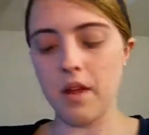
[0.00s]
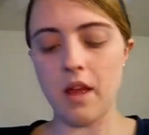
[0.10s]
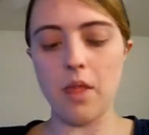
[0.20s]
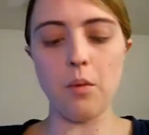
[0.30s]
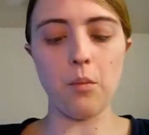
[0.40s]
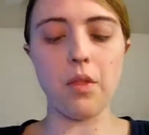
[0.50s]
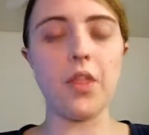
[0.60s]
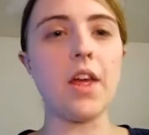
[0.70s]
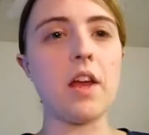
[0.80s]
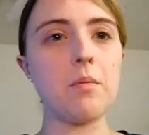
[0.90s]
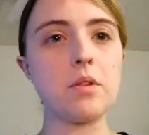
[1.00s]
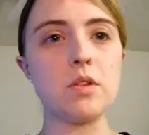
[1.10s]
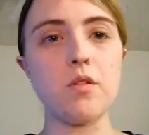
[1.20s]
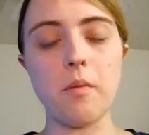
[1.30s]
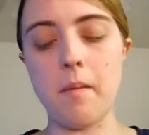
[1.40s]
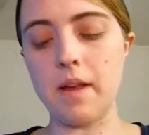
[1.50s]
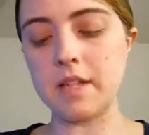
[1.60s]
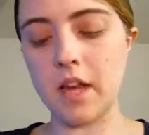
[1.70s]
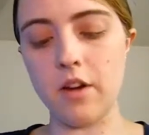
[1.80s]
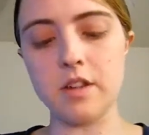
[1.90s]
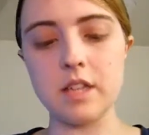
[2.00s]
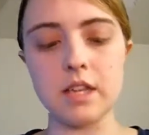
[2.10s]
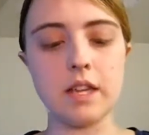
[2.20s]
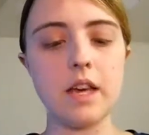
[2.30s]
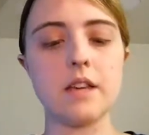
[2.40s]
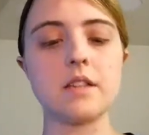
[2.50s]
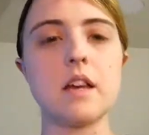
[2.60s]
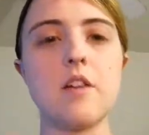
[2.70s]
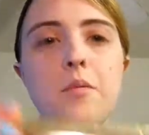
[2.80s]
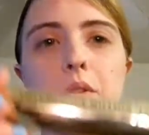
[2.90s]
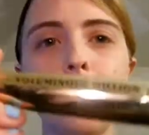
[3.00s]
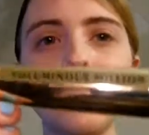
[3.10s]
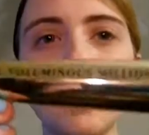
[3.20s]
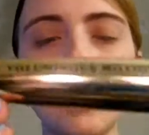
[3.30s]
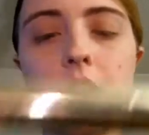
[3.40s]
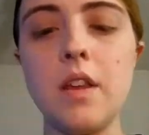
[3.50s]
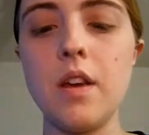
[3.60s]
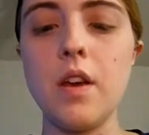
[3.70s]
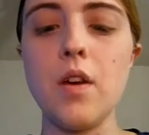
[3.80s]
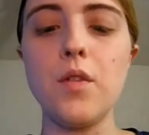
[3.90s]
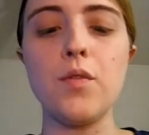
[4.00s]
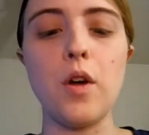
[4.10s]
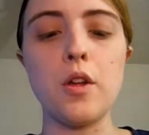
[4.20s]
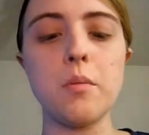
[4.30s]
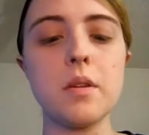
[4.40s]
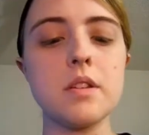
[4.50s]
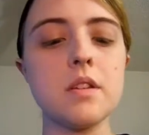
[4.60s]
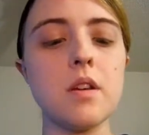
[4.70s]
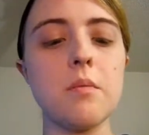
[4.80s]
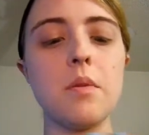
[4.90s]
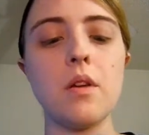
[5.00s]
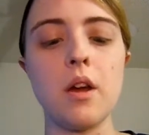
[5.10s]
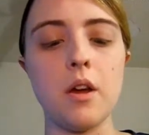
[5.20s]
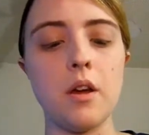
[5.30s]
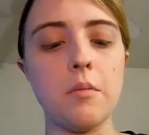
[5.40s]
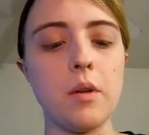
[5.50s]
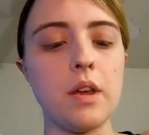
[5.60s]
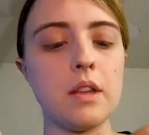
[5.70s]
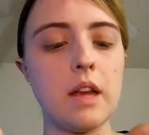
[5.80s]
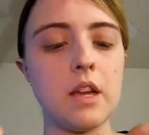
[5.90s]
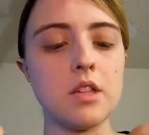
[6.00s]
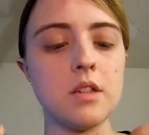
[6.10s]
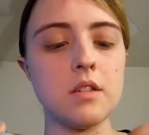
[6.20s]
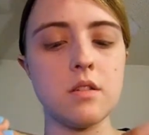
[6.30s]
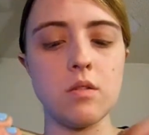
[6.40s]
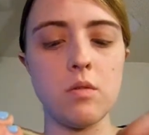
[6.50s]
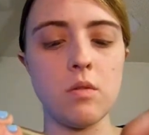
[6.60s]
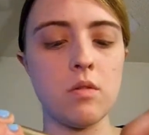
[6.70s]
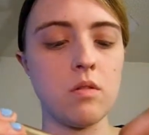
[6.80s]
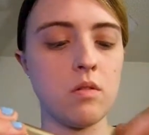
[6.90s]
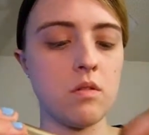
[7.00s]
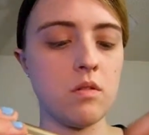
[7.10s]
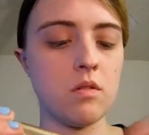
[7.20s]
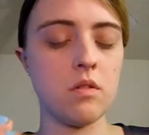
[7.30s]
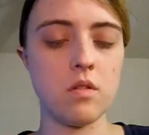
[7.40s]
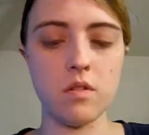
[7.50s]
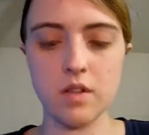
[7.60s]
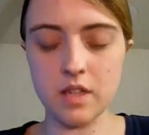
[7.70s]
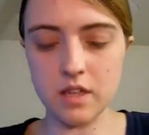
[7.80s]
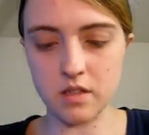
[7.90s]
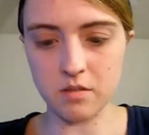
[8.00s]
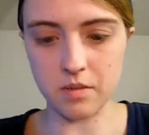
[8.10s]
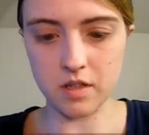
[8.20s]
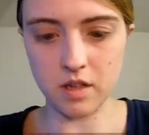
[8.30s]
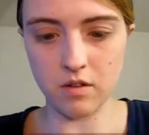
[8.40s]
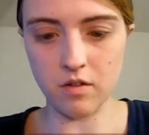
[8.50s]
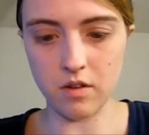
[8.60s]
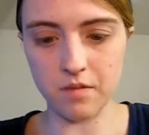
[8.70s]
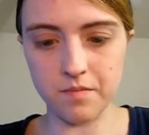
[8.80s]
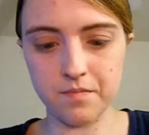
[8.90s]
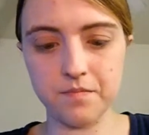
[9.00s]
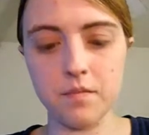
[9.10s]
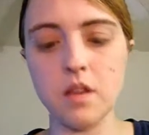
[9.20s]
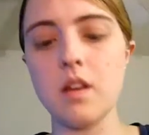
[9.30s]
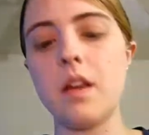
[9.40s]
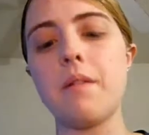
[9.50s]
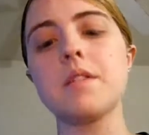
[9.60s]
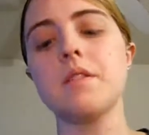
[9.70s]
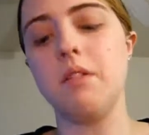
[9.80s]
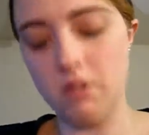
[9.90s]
And then the thing I've been doing for my mascaras lately is I've been using the Voluminous A Million Lashes. Oh, this has mascara on it. Anyways.